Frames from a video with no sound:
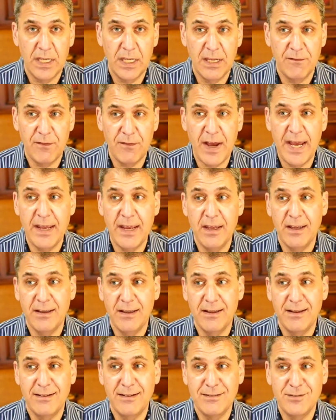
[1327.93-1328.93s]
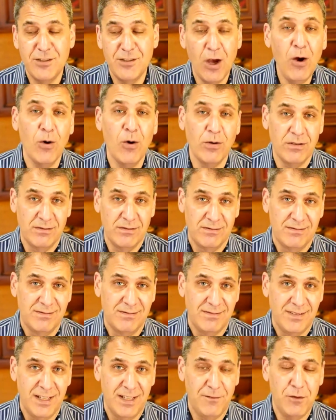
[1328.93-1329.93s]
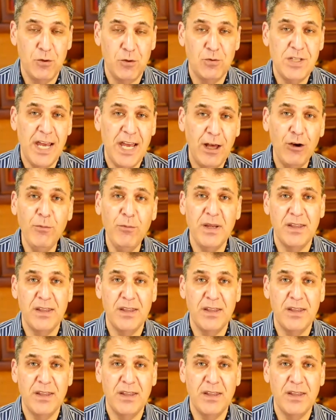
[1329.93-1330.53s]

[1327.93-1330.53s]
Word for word: if I don't, if you tell